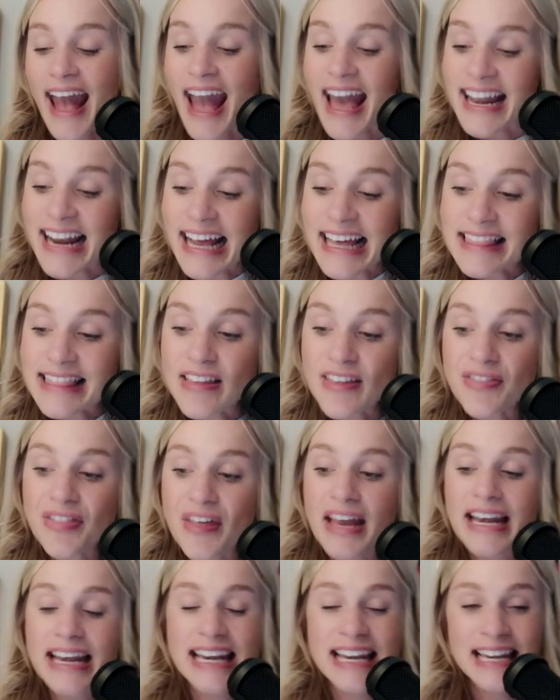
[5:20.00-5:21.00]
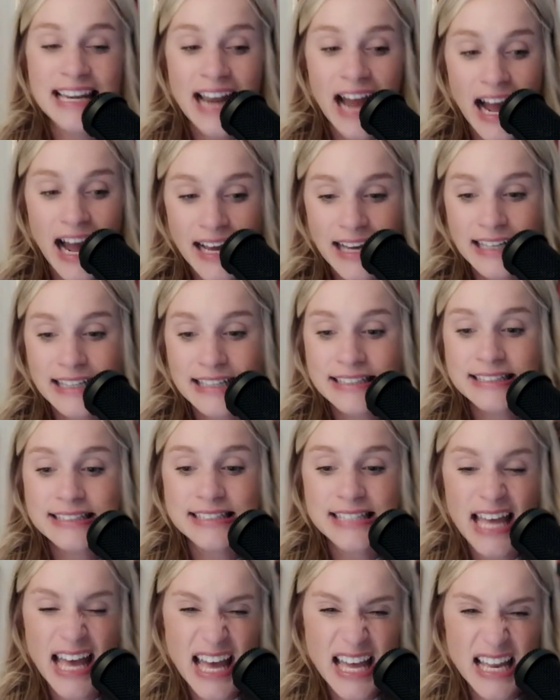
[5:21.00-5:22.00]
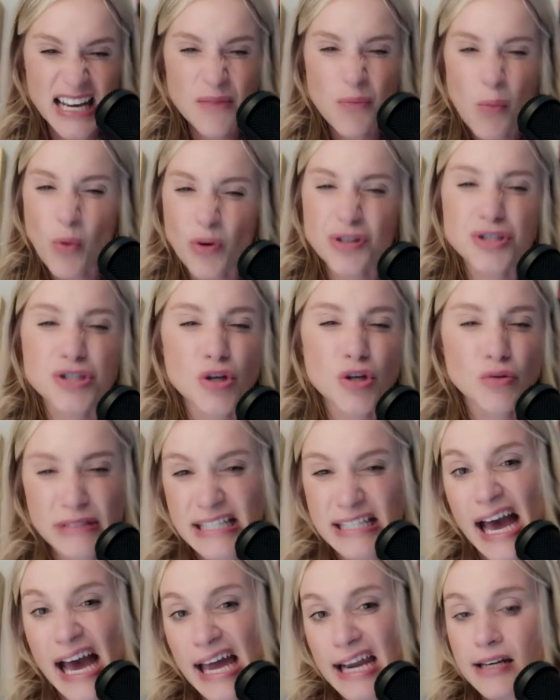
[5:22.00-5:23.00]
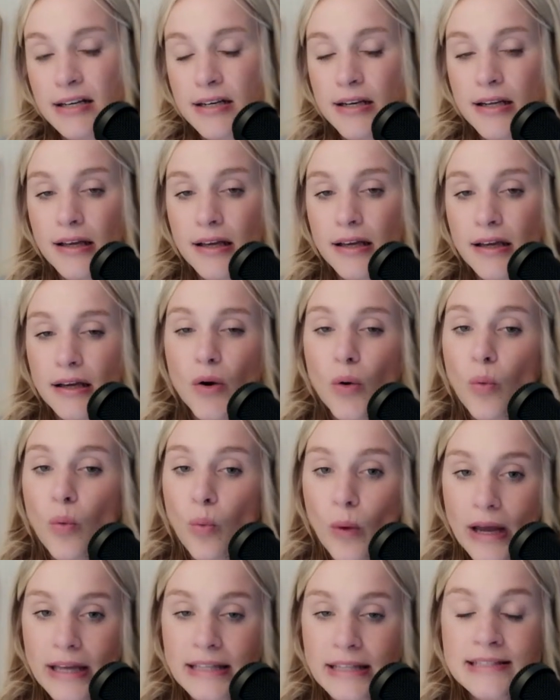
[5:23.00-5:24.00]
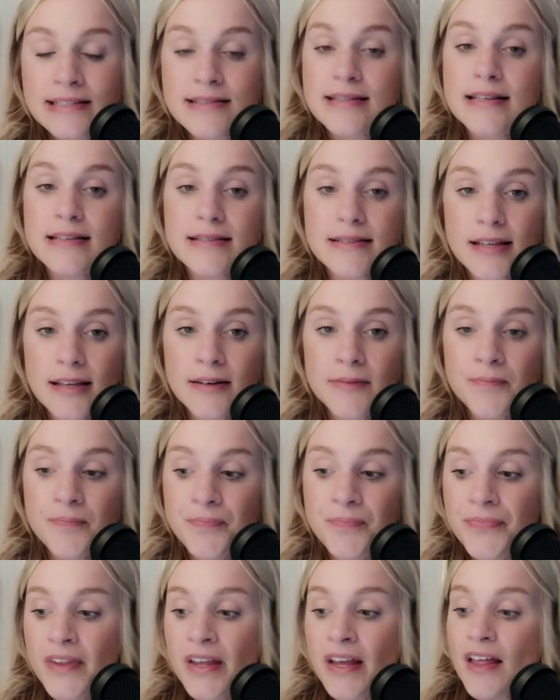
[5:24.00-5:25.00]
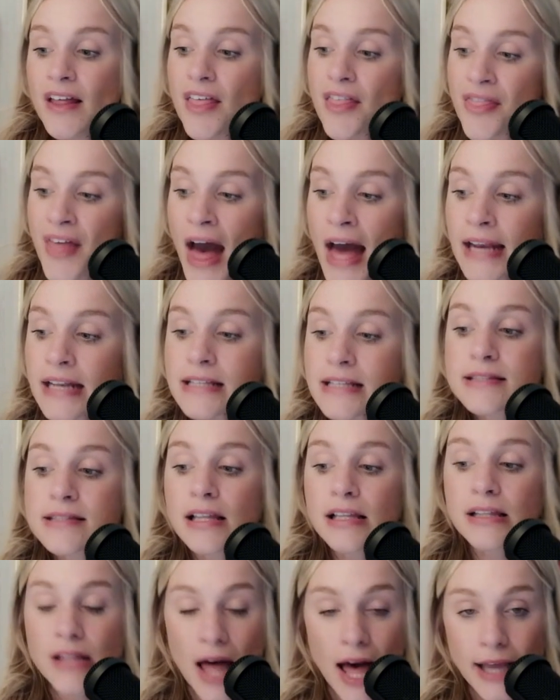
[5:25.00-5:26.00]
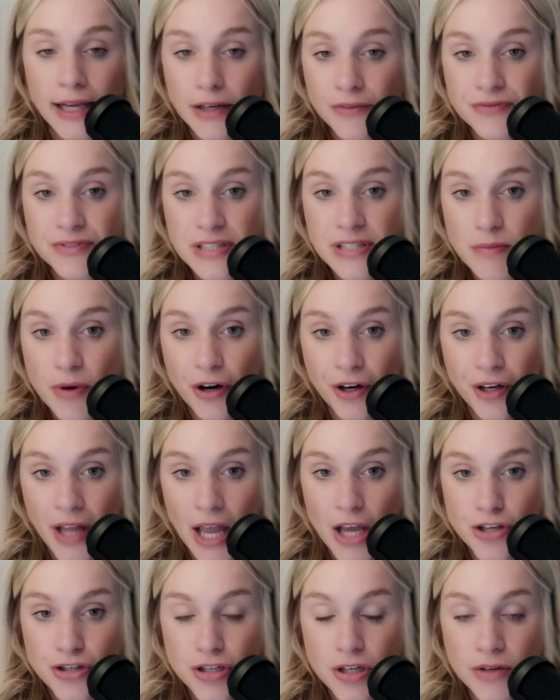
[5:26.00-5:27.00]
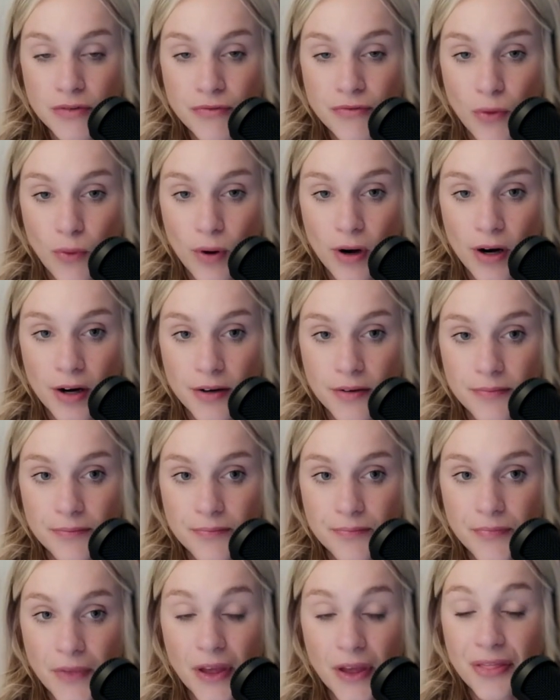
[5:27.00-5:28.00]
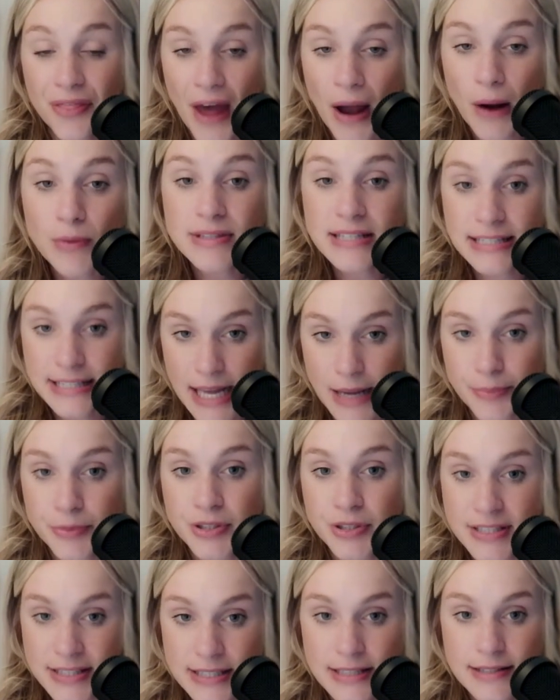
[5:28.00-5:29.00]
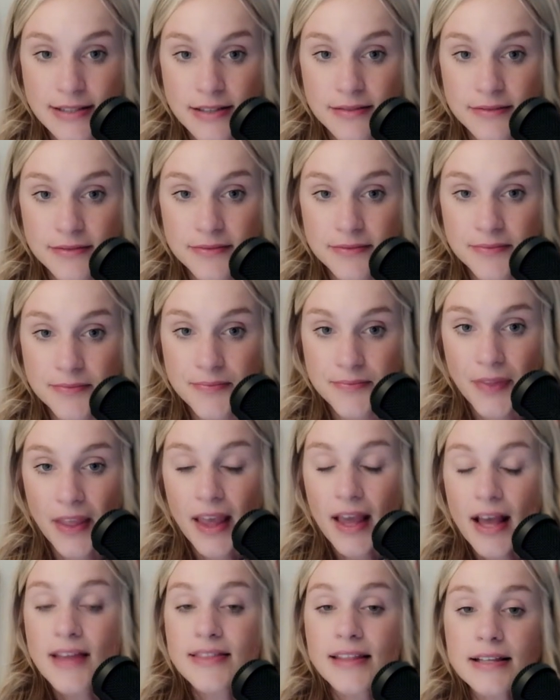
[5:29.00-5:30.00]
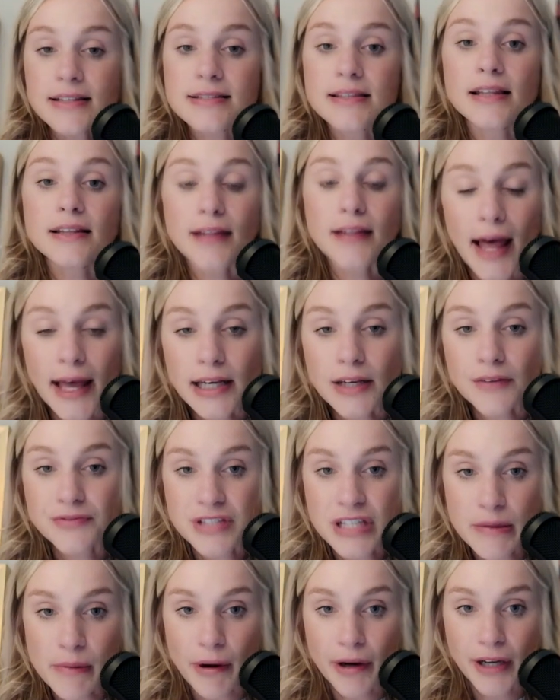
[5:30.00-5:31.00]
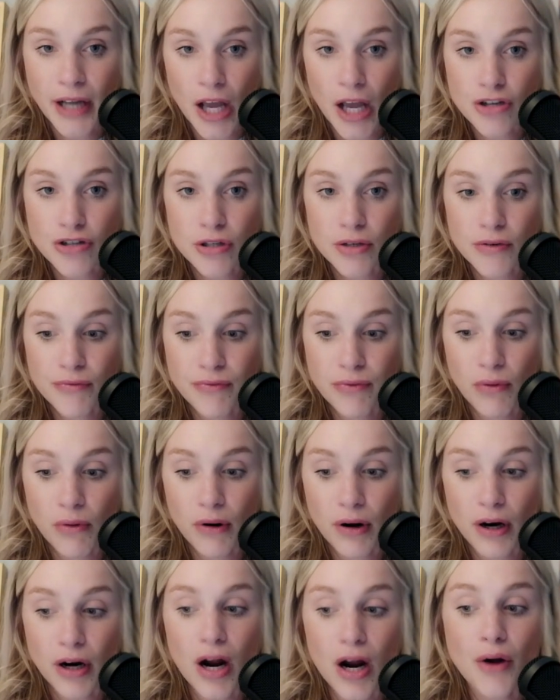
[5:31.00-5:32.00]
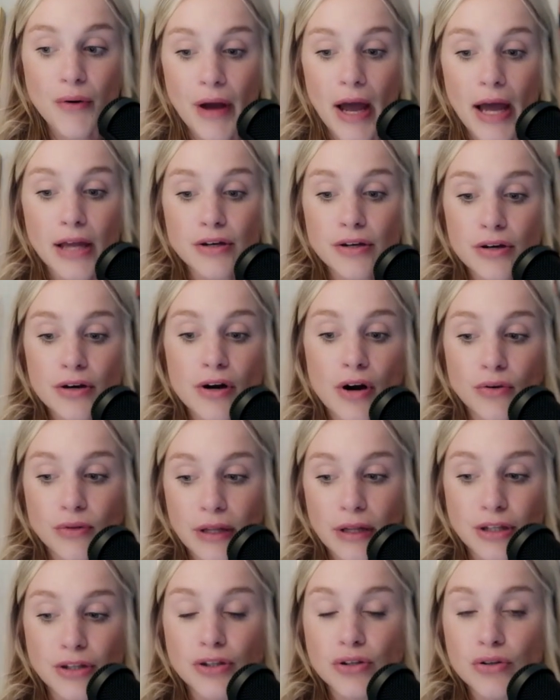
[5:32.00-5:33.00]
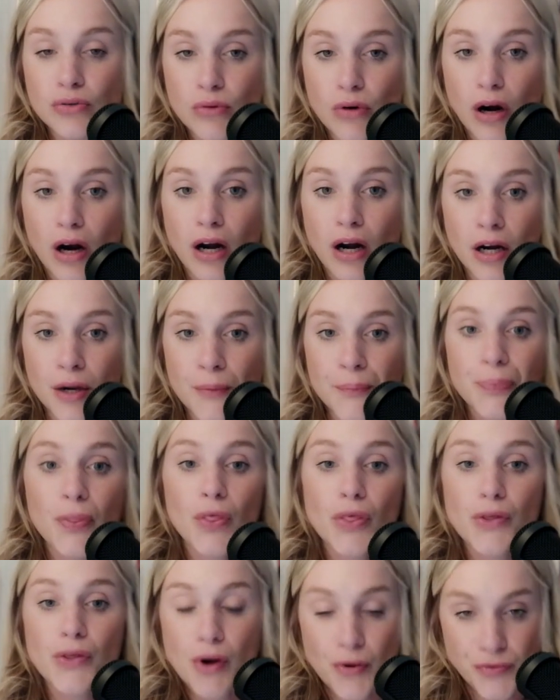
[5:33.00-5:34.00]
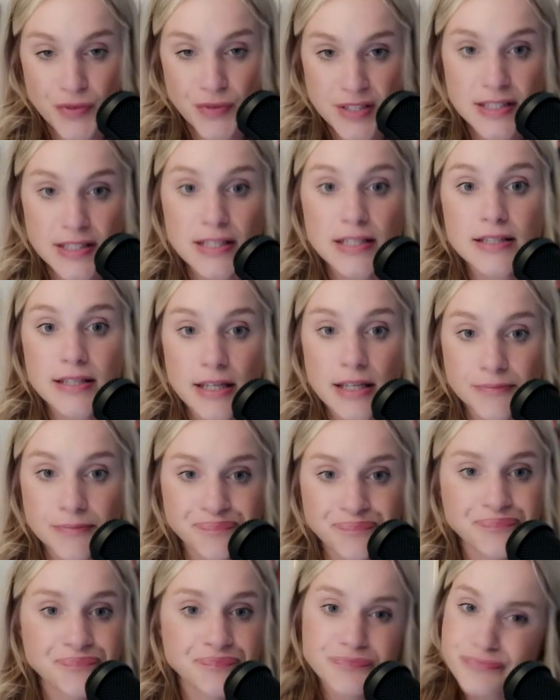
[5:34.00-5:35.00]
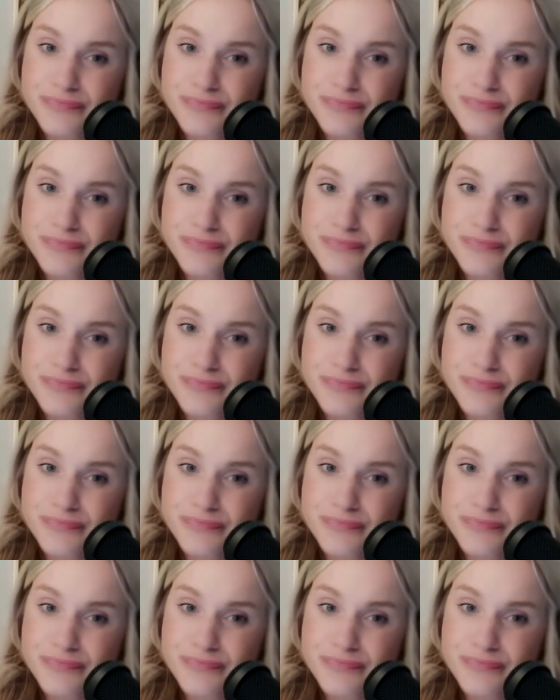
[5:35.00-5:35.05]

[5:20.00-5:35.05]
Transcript: And I think that nine, 10, more so 10 win season, that is the line of demarcation for that was a damn good season. That's the line of demarcation for, okay, no, no, no, like you are throughout the season,